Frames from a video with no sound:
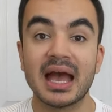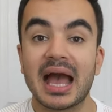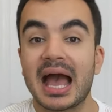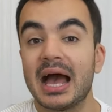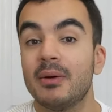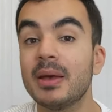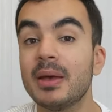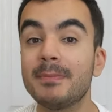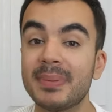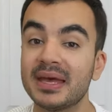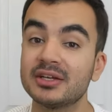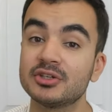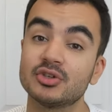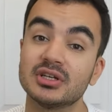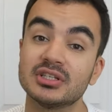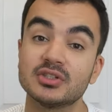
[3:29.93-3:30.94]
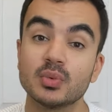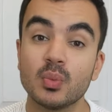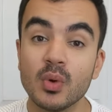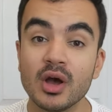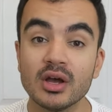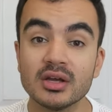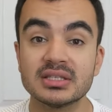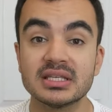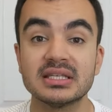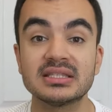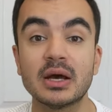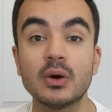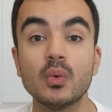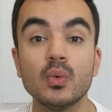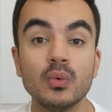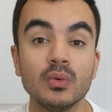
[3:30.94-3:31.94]
How a bear trust works is
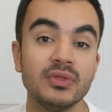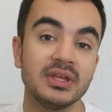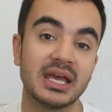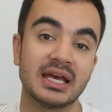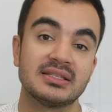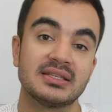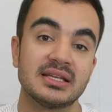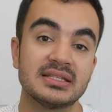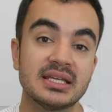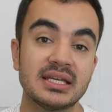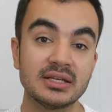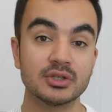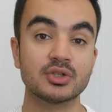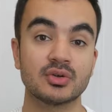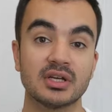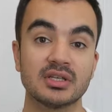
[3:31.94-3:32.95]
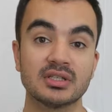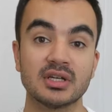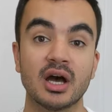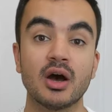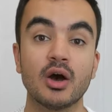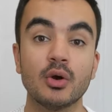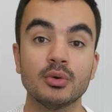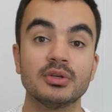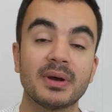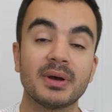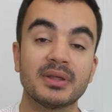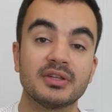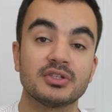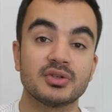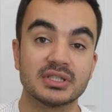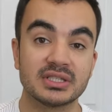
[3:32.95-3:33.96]
that all the assets in a trust are owned by
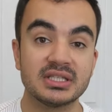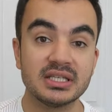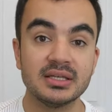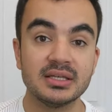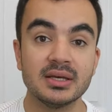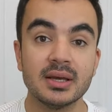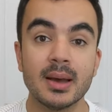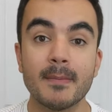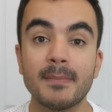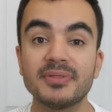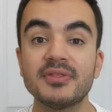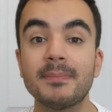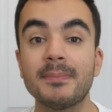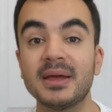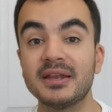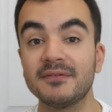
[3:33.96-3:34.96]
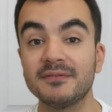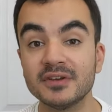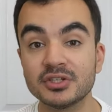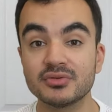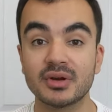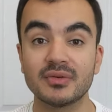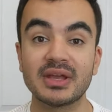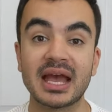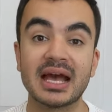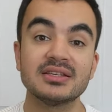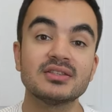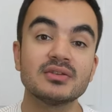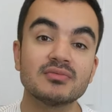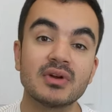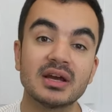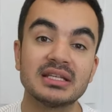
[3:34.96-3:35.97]
the trustee, but the beneficiary has
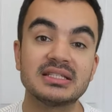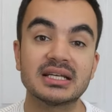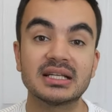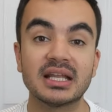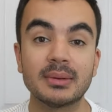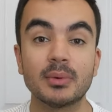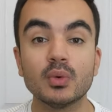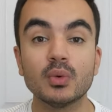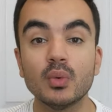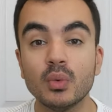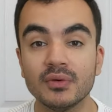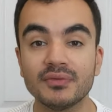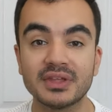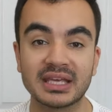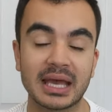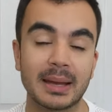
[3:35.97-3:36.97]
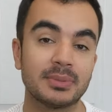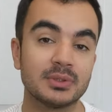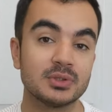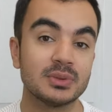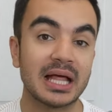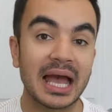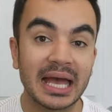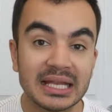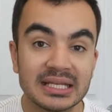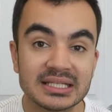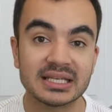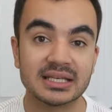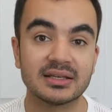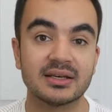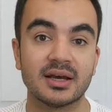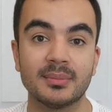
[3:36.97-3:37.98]
the right to claim on all of the capital and
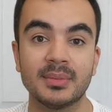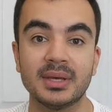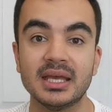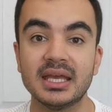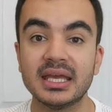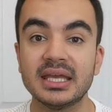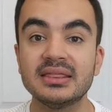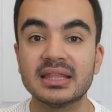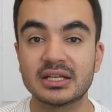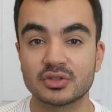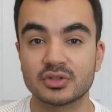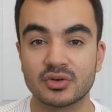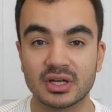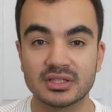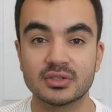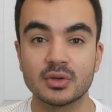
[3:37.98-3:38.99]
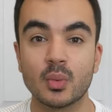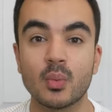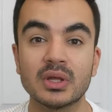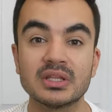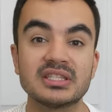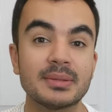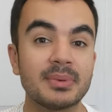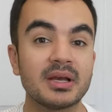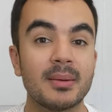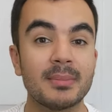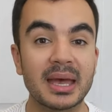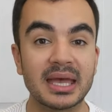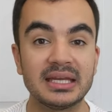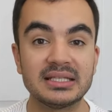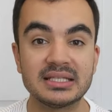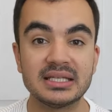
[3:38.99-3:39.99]
income in that trust once they become
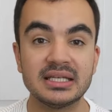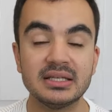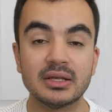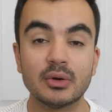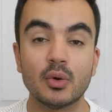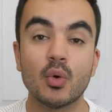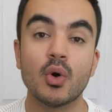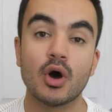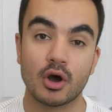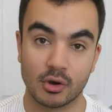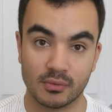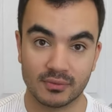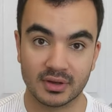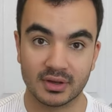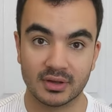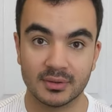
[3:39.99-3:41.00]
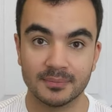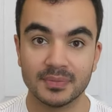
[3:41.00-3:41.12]
18 or over.